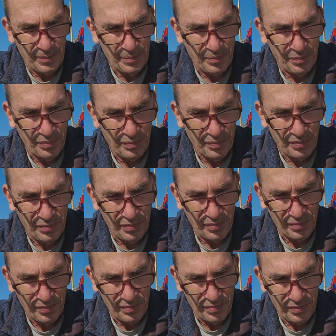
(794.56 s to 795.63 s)

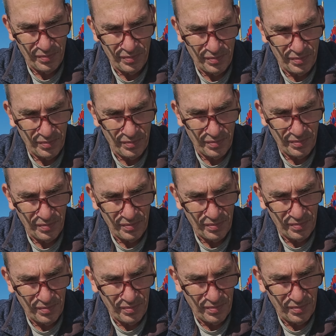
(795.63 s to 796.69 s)

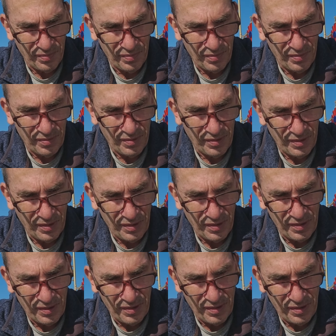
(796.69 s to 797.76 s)

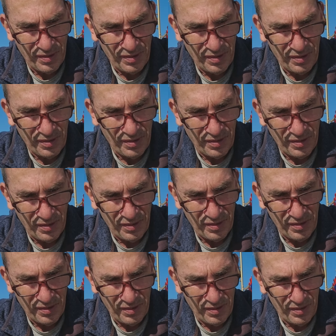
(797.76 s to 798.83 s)

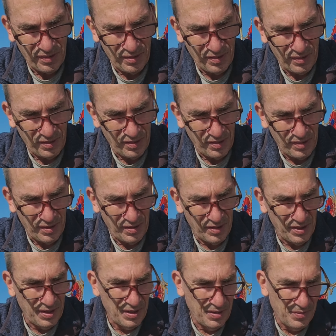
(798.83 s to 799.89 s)

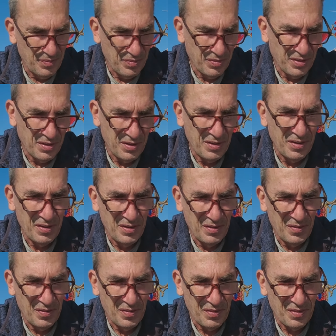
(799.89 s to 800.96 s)

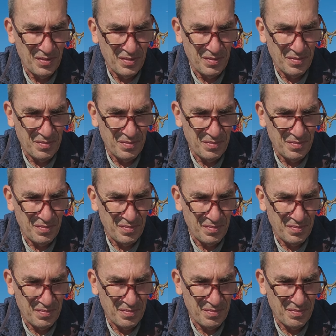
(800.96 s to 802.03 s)

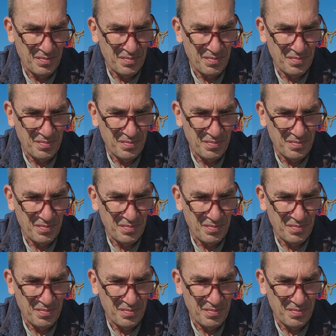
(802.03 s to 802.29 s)
(silence)